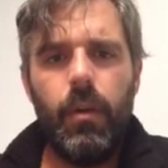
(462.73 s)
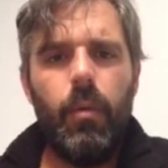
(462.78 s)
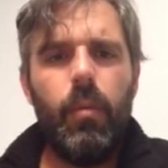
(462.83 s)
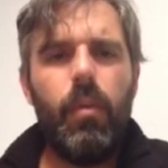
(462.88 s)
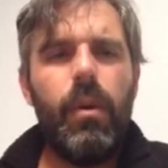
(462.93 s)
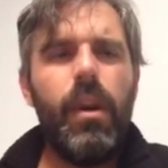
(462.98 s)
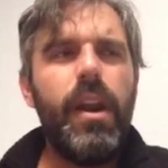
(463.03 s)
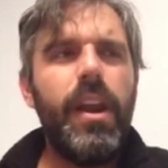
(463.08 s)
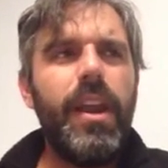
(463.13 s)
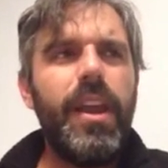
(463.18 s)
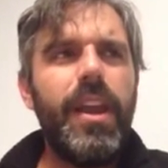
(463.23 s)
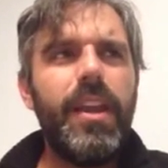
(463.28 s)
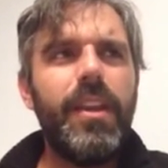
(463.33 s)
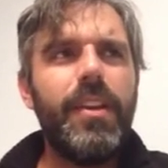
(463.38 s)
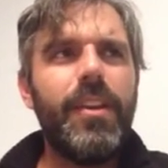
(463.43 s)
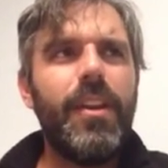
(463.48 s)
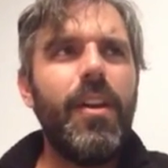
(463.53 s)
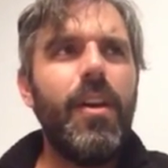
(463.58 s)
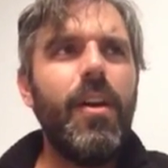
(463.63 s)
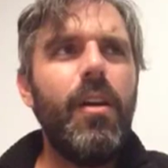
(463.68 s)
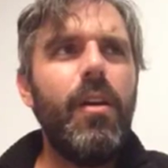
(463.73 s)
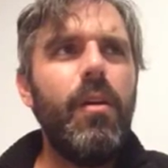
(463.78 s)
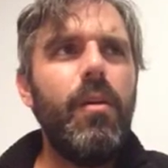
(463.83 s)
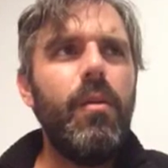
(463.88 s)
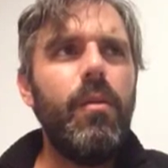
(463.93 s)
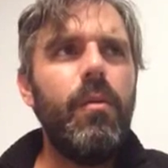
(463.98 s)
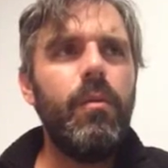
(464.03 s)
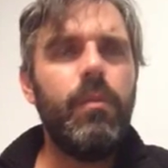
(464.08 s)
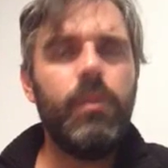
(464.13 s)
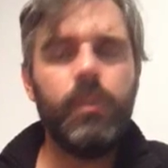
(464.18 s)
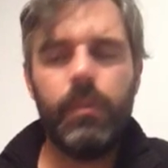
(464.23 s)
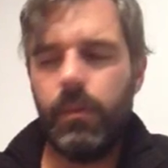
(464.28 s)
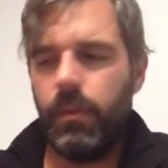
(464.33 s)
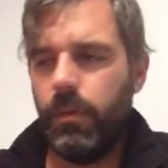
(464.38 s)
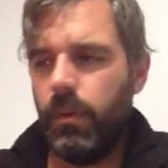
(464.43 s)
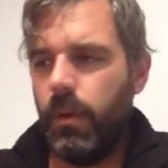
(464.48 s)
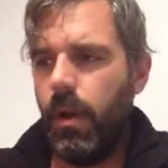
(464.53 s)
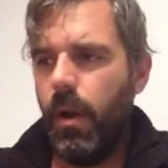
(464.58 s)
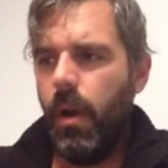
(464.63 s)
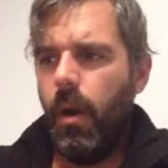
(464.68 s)
"Where you to?
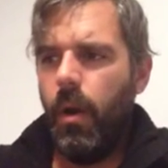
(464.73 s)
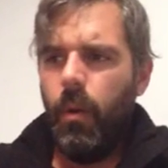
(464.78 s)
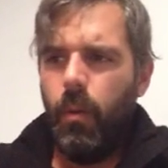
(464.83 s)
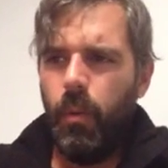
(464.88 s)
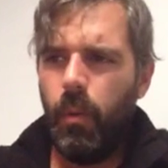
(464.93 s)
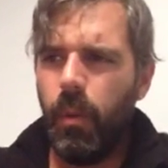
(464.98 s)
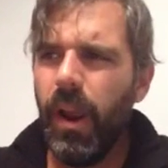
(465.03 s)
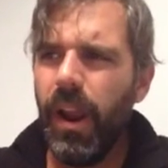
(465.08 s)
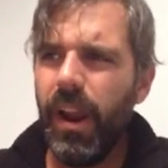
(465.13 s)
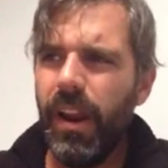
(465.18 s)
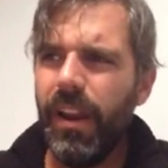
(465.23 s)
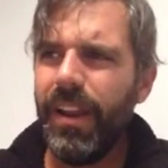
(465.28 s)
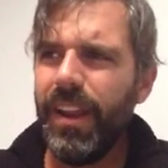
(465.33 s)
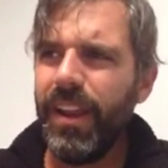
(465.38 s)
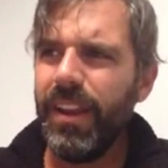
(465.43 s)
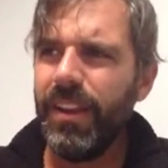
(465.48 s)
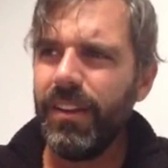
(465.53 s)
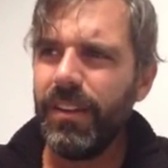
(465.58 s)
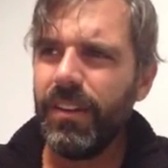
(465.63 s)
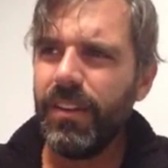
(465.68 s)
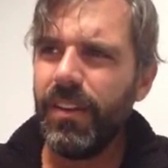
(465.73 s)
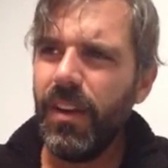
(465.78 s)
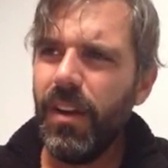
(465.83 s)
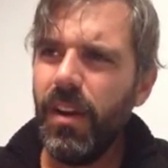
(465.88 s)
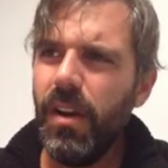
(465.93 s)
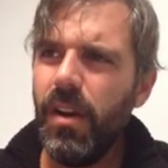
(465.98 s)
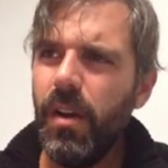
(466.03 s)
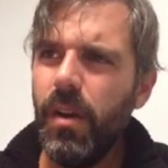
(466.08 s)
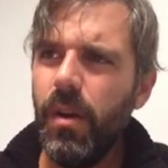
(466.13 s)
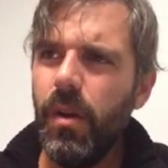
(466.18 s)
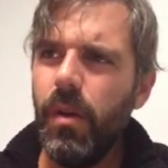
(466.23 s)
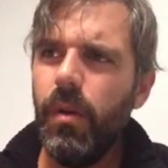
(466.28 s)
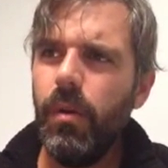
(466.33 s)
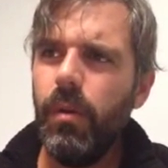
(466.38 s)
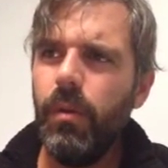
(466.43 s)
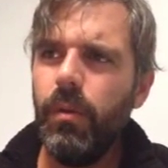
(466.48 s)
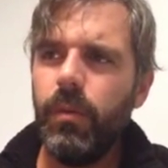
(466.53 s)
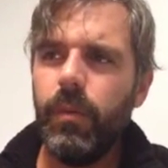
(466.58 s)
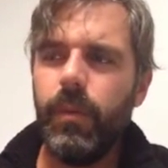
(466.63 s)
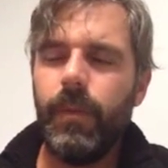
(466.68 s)
Where you
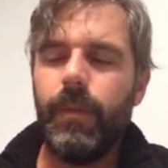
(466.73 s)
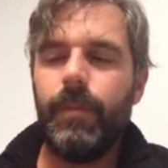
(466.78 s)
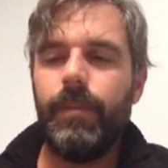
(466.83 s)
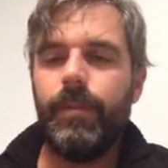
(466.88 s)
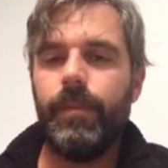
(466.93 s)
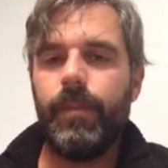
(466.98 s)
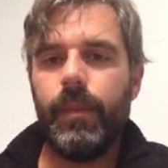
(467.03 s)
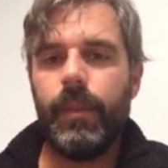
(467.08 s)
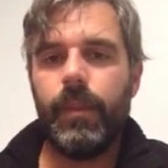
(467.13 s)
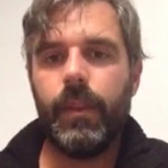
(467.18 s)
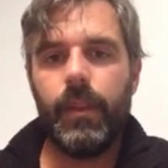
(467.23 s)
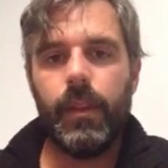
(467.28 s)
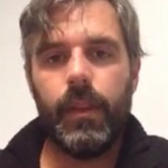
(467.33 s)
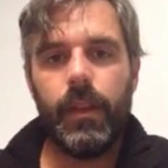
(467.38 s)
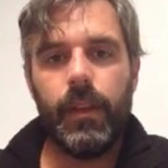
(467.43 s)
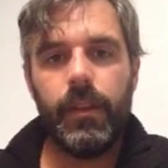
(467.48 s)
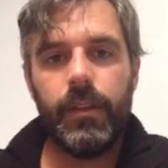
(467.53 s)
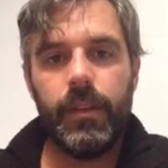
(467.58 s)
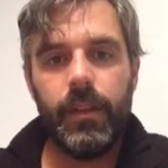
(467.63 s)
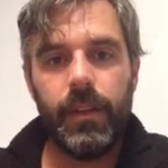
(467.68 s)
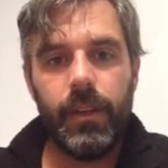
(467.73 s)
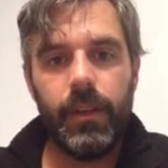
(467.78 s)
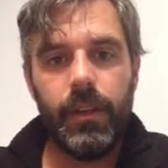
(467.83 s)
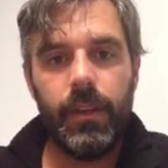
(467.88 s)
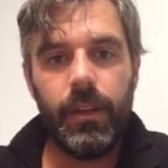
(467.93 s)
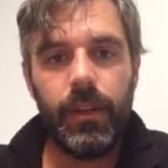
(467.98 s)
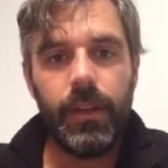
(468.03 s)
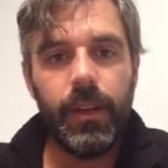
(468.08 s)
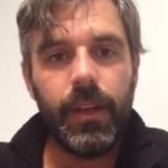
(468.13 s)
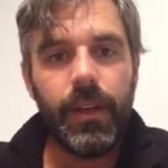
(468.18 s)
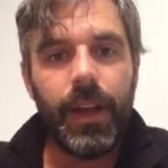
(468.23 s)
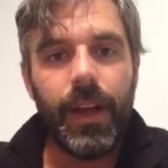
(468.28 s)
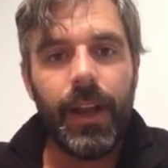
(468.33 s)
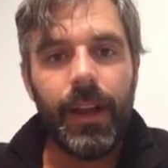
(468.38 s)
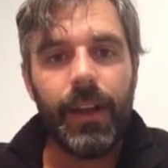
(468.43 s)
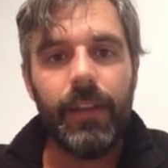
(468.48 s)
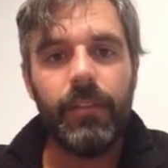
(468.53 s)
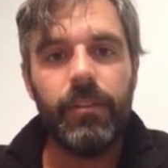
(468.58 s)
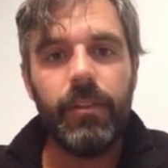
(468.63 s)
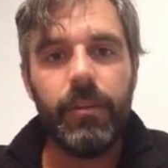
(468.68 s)
to?" And I said, hey, he
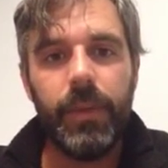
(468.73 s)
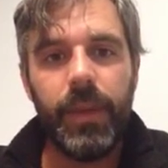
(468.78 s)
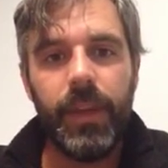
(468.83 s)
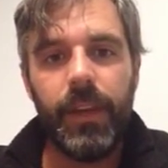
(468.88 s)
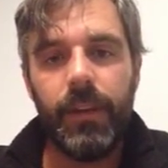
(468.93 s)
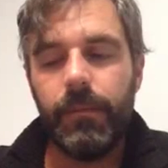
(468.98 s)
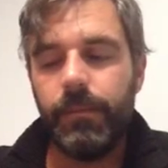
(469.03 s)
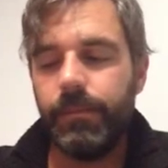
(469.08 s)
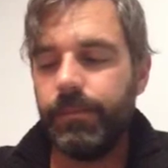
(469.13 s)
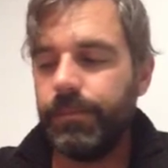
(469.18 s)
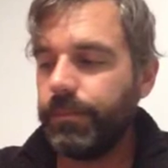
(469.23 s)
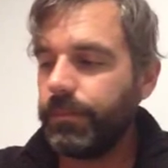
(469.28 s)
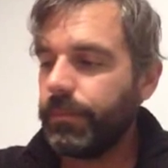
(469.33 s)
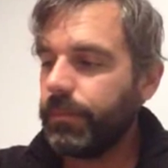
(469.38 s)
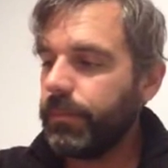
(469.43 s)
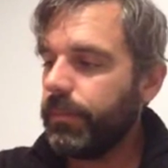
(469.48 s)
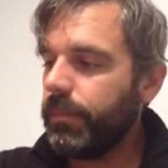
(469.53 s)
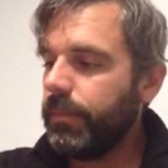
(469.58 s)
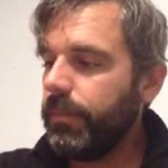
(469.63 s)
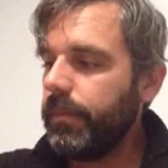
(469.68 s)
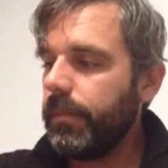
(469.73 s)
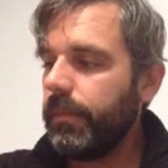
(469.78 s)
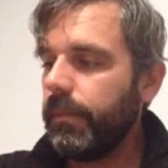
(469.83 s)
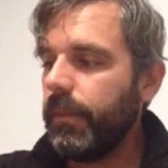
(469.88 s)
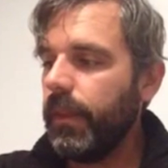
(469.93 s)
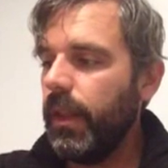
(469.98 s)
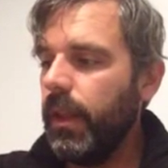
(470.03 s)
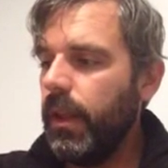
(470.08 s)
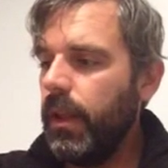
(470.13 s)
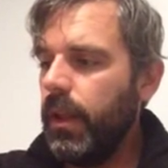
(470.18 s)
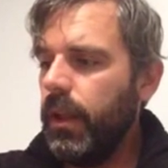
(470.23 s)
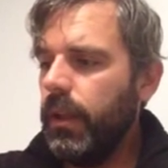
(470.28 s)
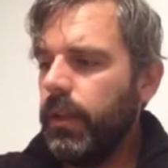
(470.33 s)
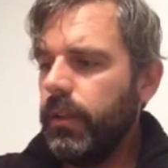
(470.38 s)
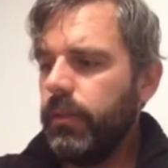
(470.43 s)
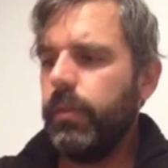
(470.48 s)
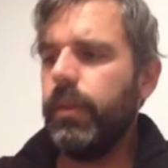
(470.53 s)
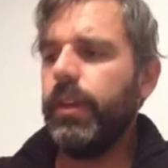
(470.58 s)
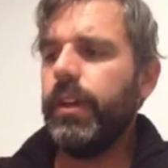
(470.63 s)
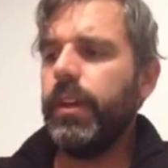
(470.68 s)
calling out to me.
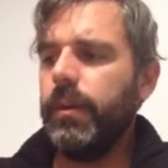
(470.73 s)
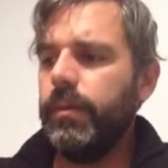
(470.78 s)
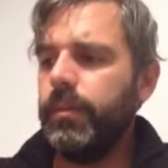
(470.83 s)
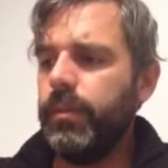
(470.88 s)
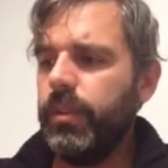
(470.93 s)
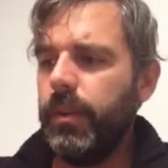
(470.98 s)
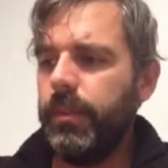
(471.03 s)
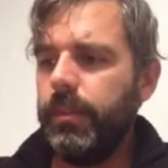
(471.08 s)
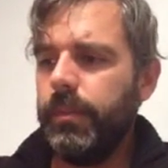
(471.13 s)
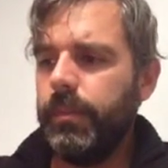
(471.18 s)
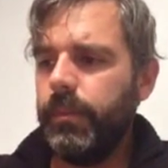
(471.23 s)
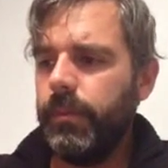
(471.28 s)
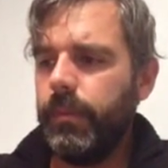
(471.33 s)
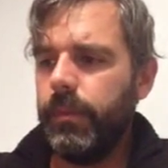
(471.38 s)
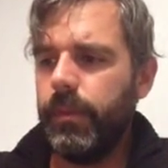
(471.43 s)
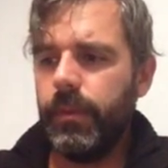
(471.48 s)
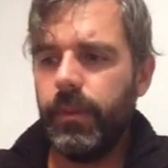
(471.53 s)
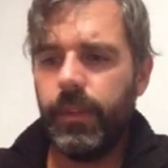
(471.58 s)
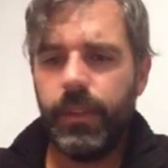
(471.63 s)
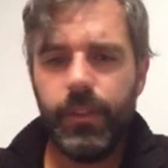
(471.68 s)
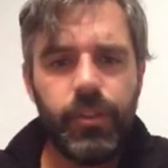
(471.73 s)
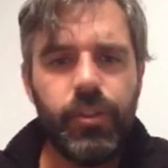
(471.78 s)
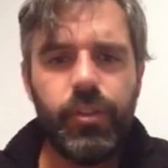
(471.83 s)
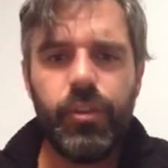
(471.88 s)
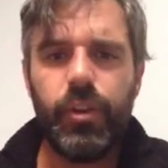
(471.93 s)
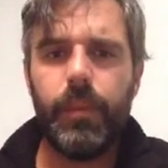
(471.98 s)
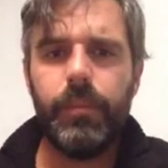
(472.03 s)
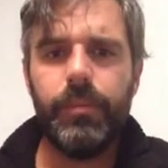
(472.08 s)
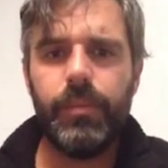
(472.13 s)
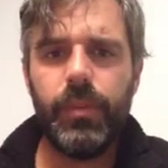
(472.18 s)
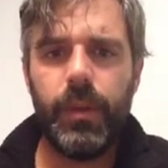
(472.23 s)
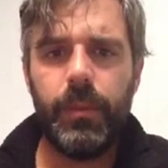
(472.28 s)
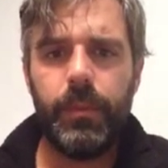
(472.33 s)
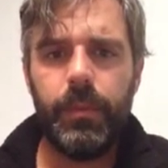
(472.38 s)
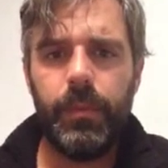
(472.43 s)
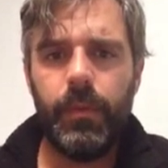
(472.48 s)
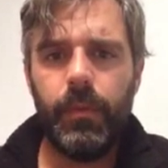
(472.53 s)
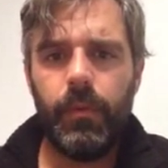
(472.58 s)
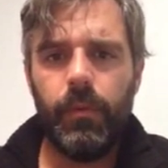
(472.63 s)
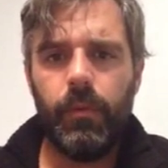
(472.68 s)
So I comes up, jumps up,
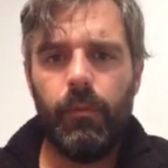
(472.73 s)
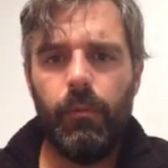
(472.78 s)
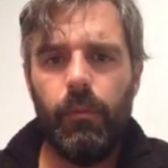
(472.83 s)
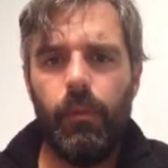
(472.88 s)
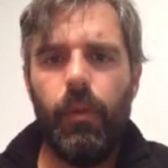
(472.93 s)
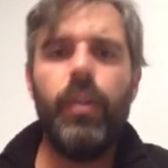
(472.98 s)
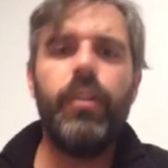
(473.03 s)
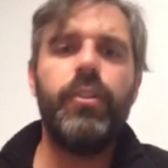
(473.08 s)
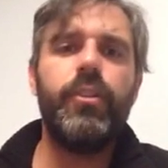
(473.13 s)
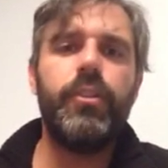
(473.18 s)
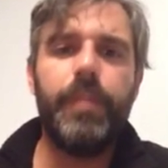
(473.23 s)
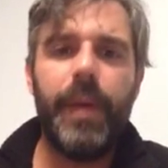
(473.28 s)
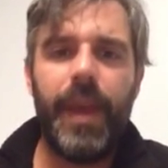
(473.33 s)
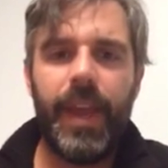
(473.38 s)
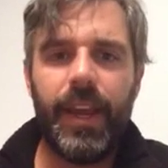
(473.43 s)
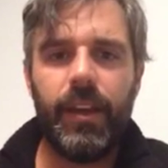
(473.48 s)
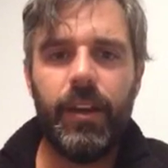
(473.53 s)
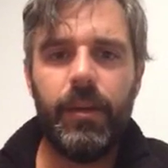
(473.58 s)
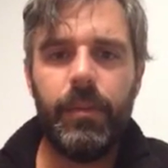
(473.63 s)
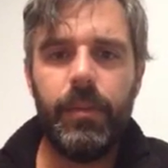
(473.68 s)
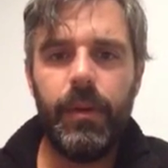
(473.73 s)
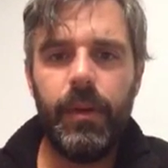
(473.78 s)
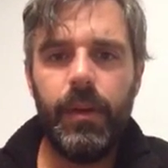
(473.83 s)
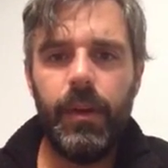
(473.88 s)
runs back up.